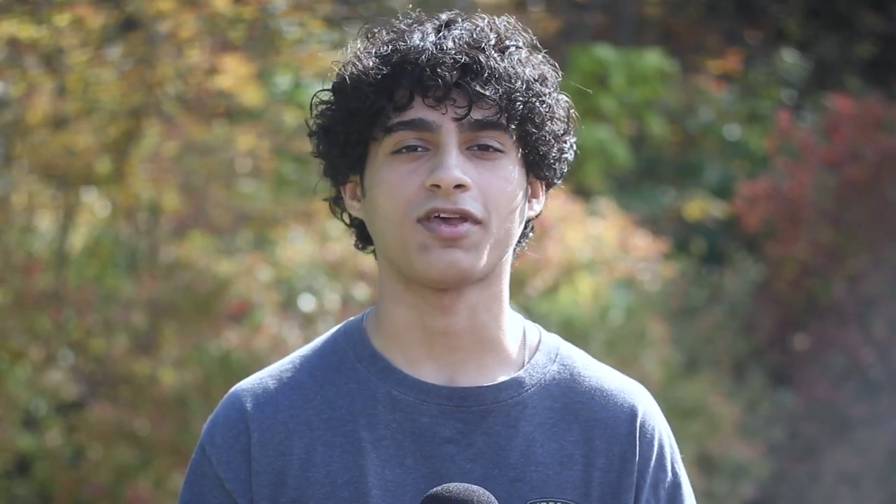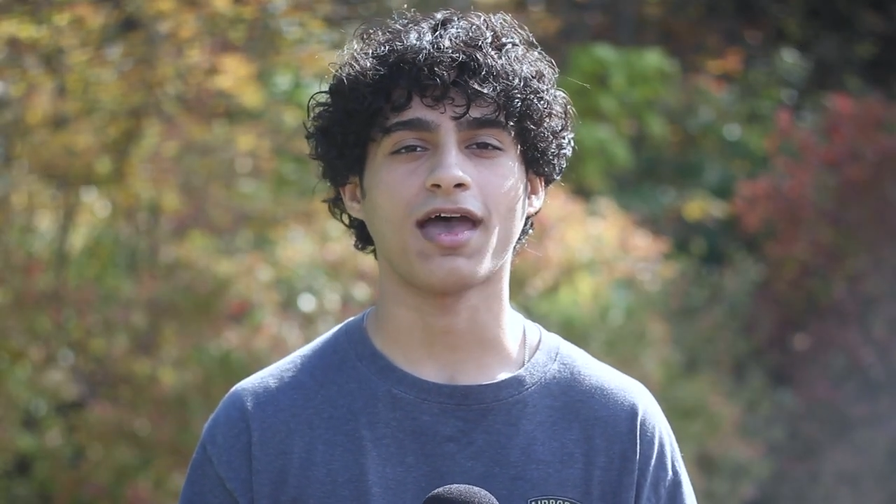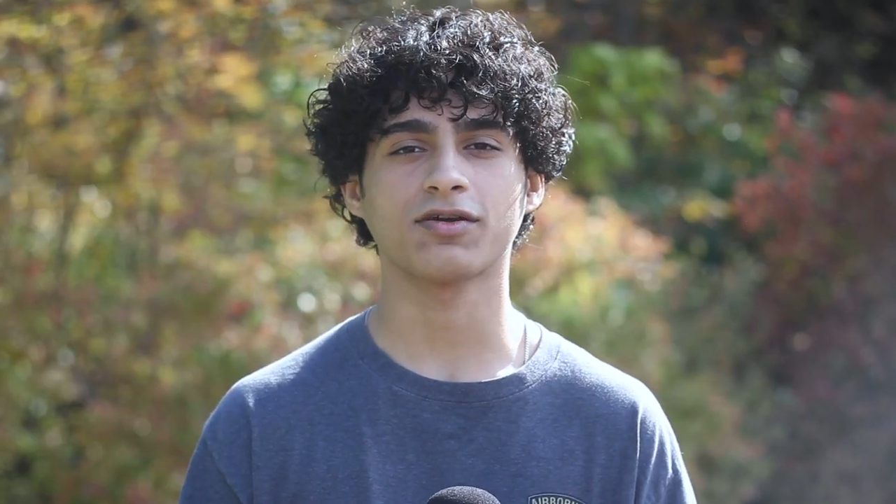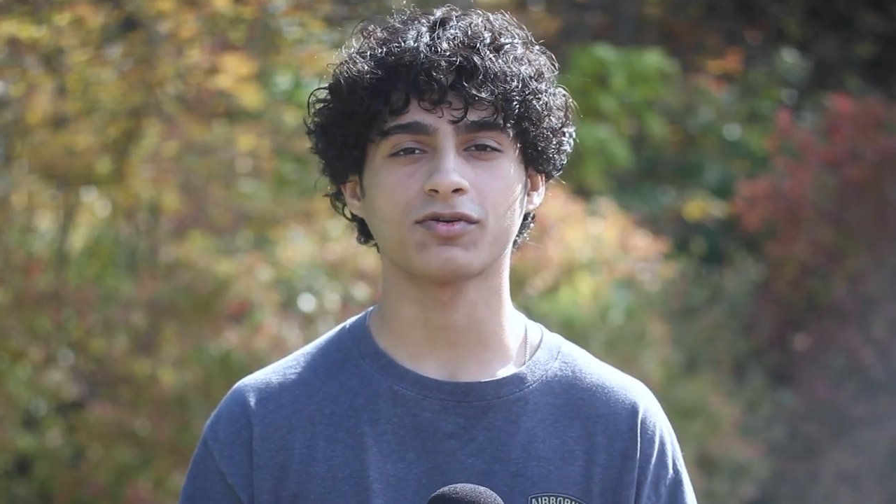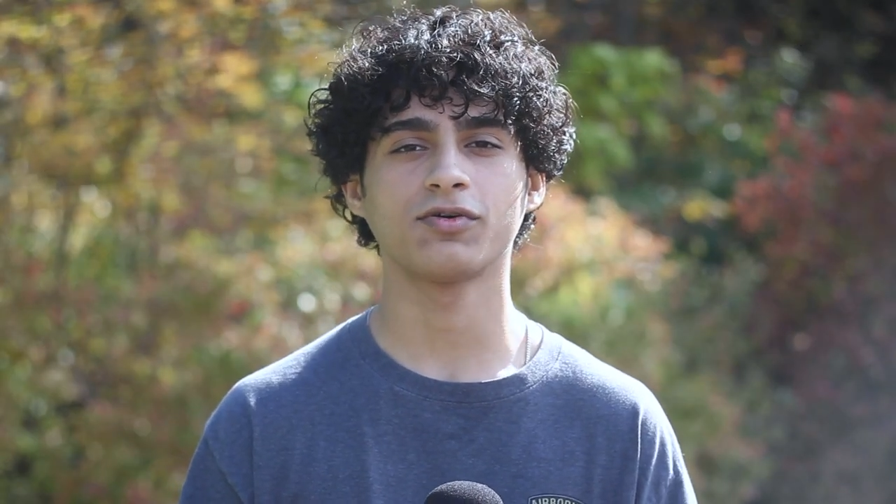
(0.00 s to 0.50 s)

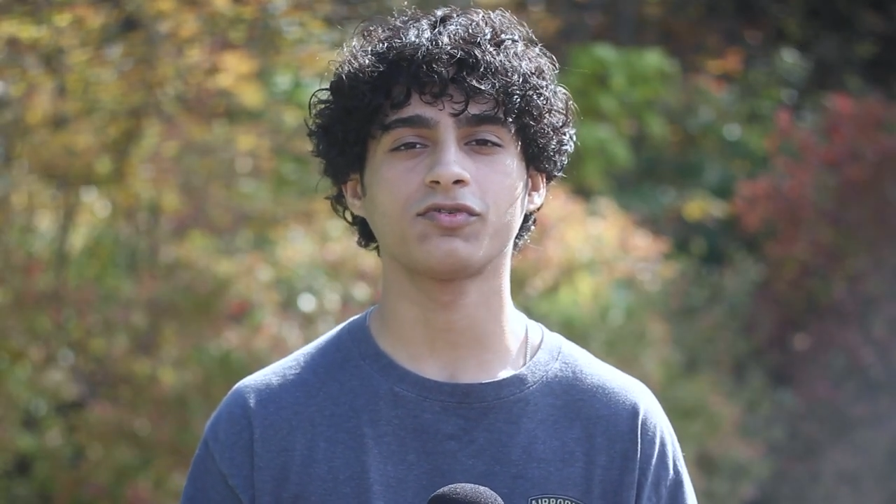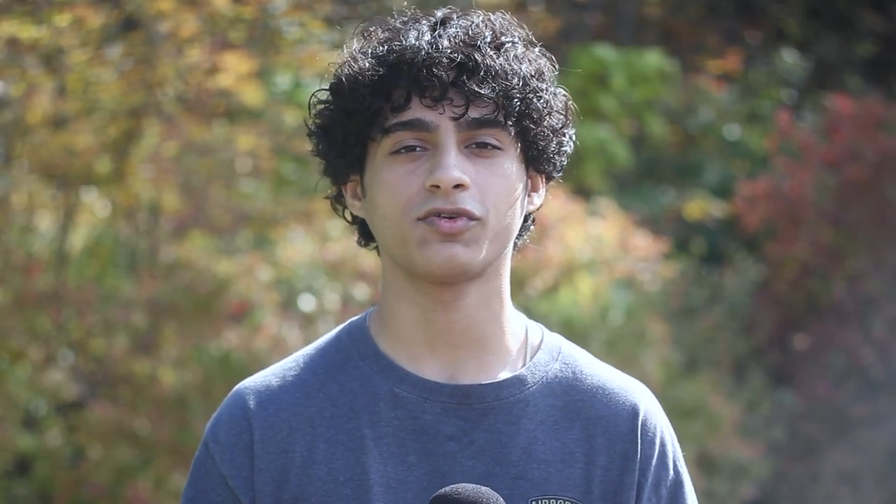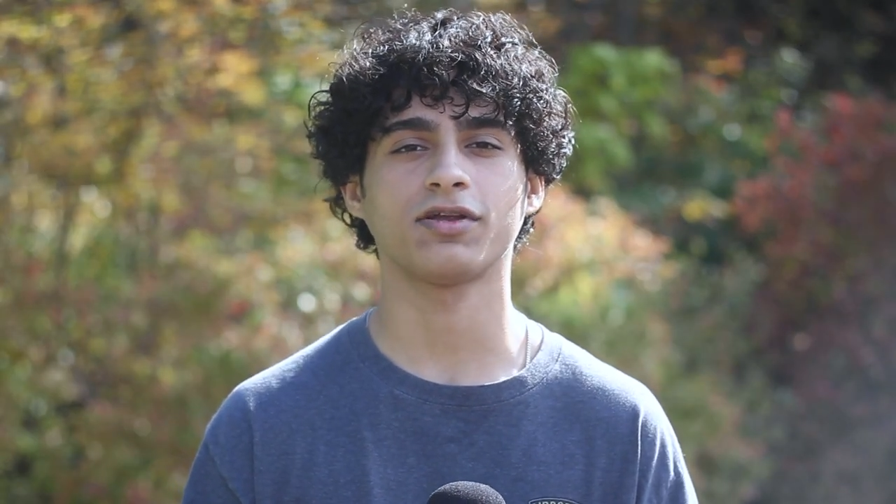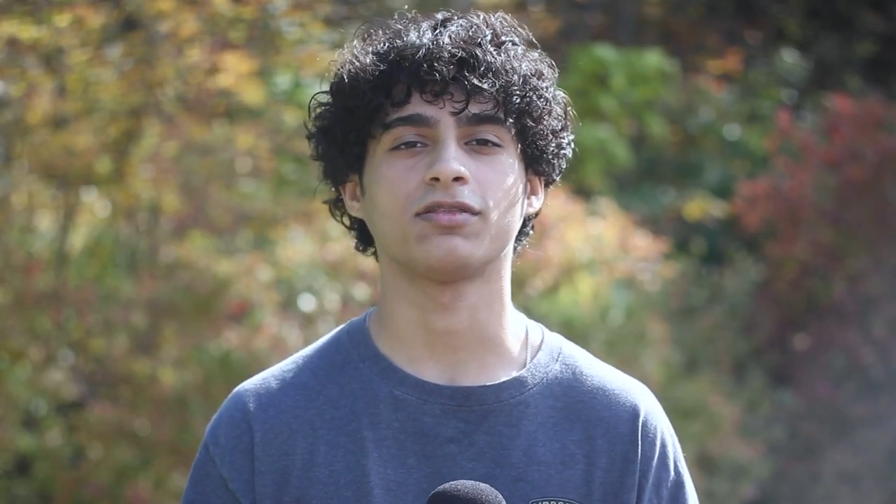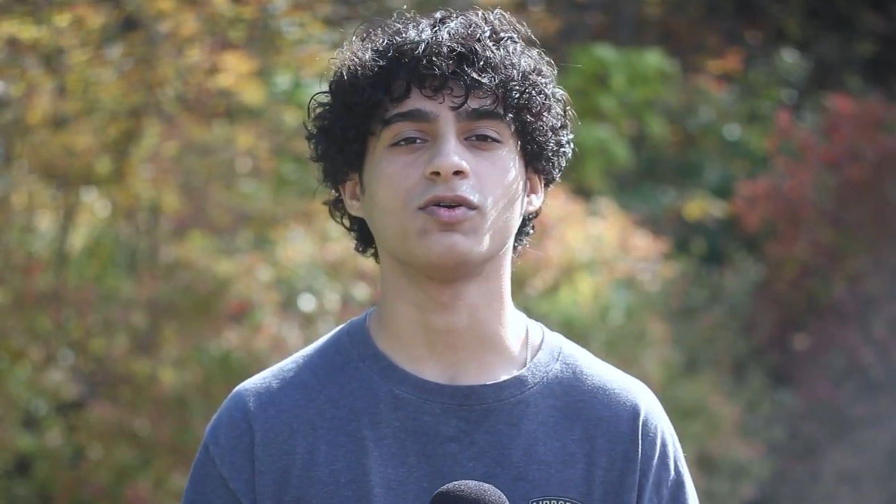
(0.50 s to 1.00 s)

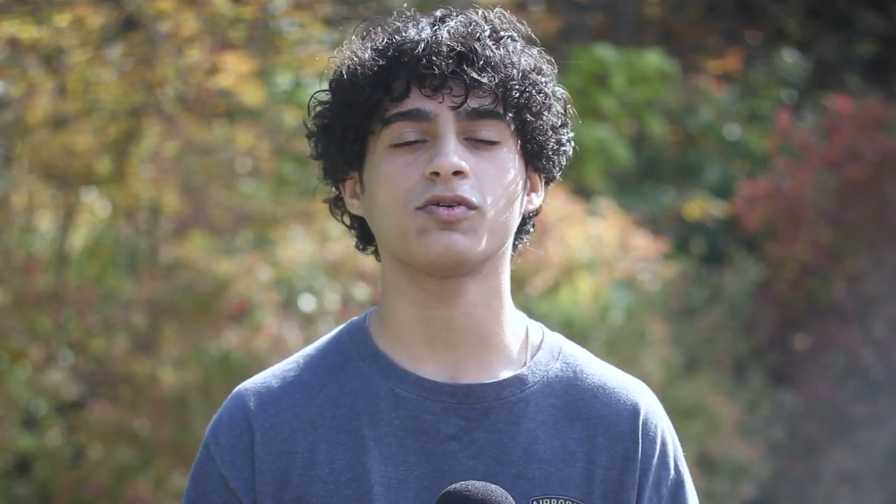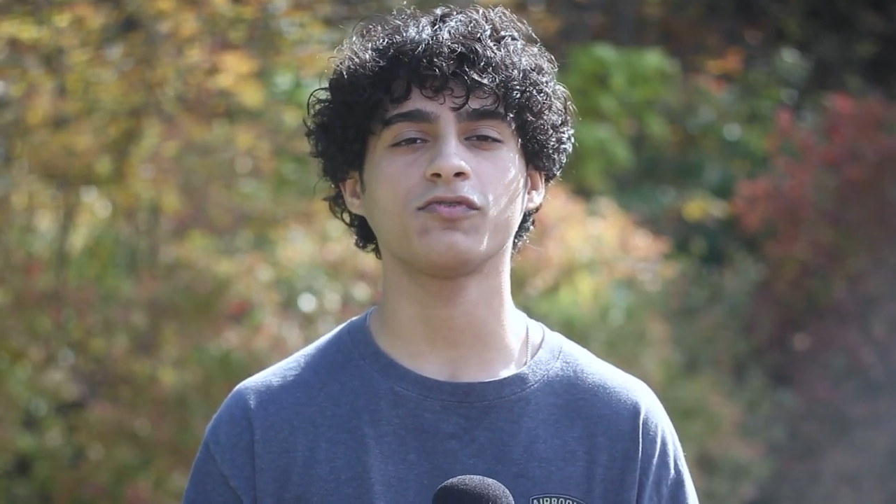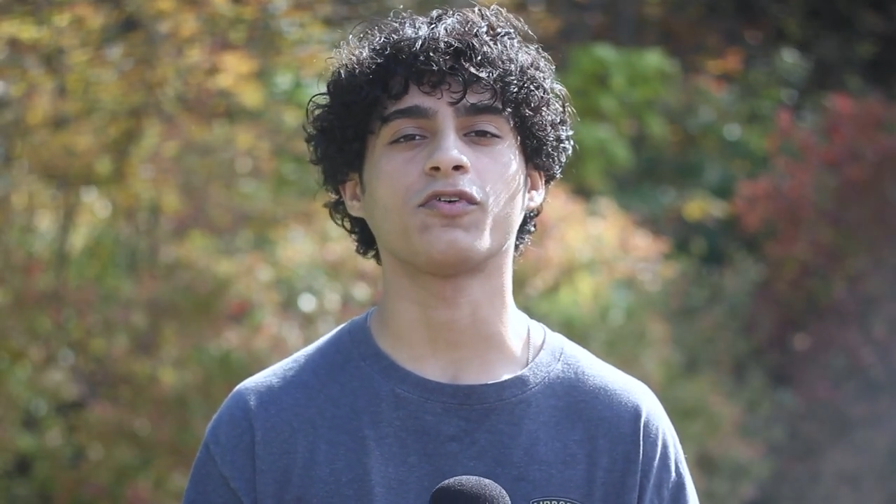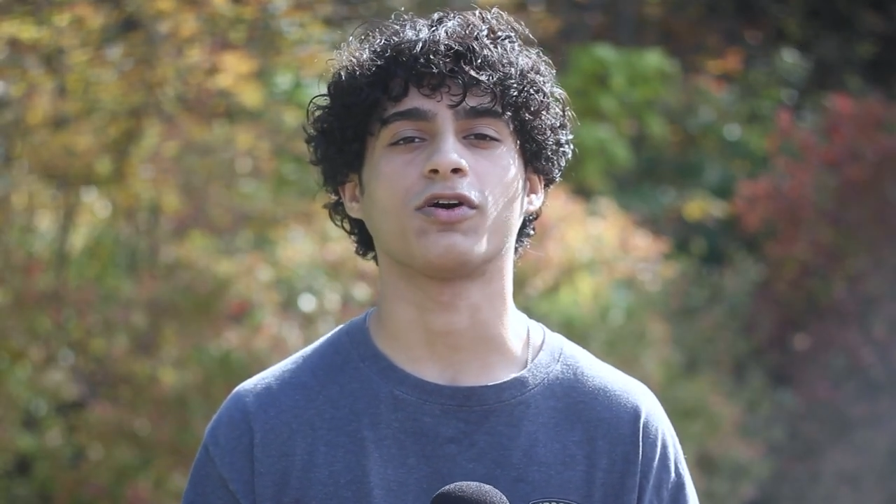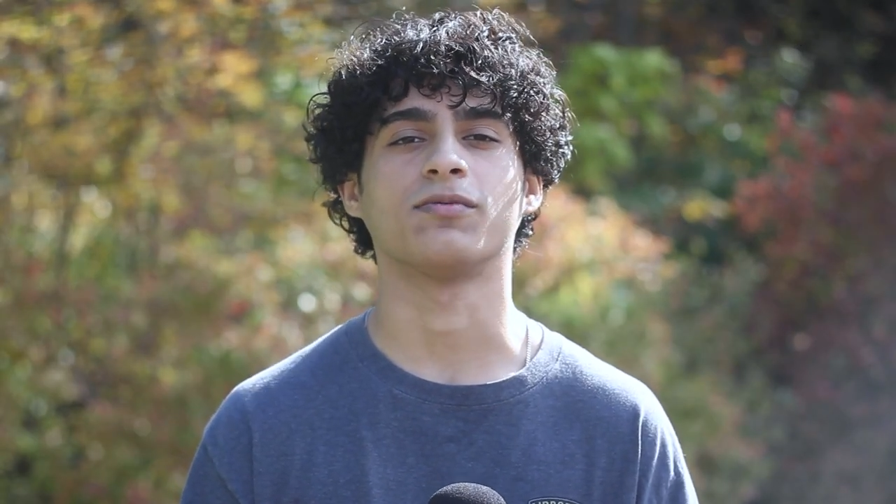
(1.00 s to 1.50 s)
agriculture and local
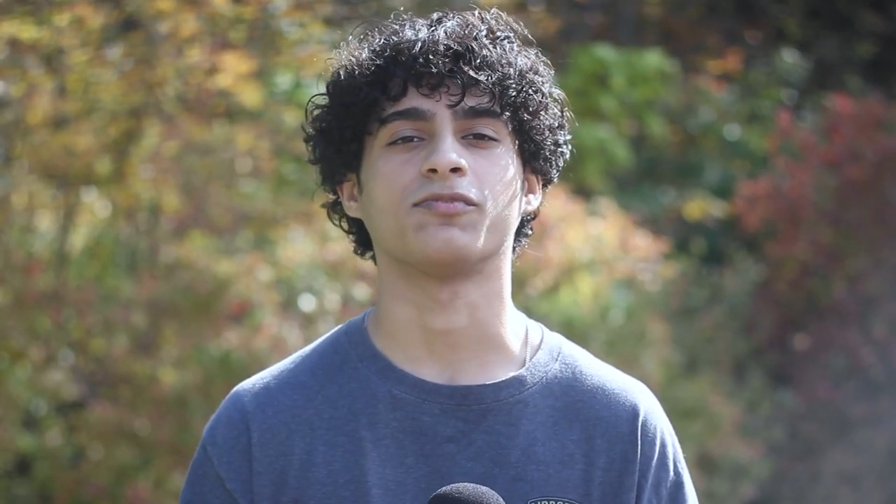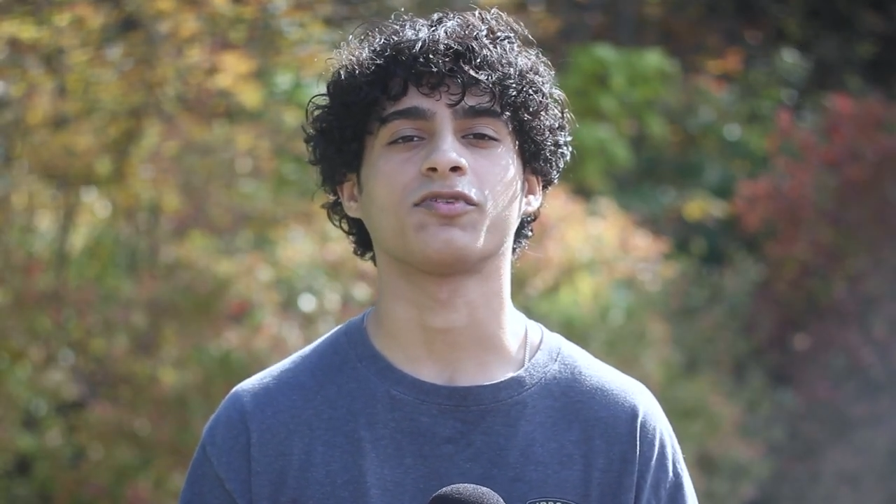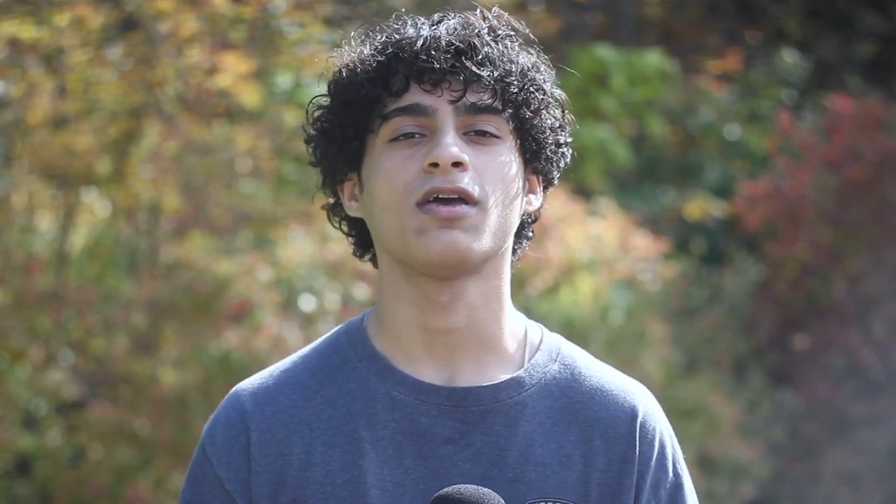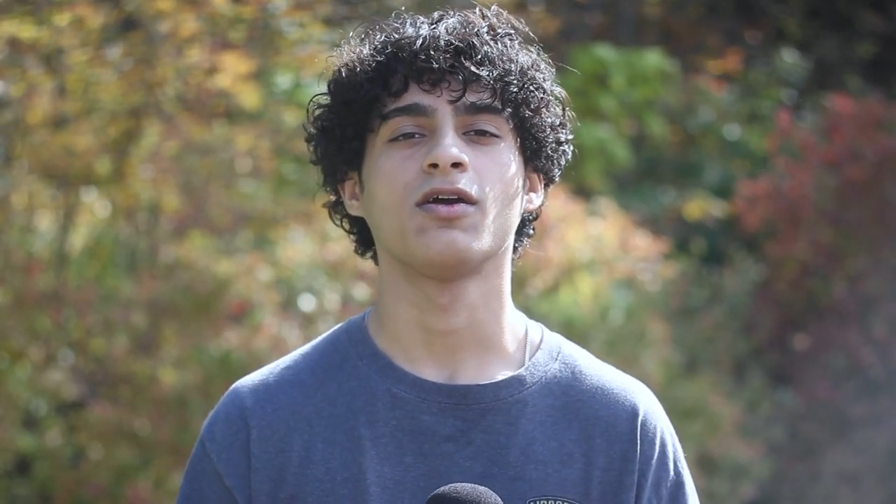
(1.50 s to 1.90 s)
farms,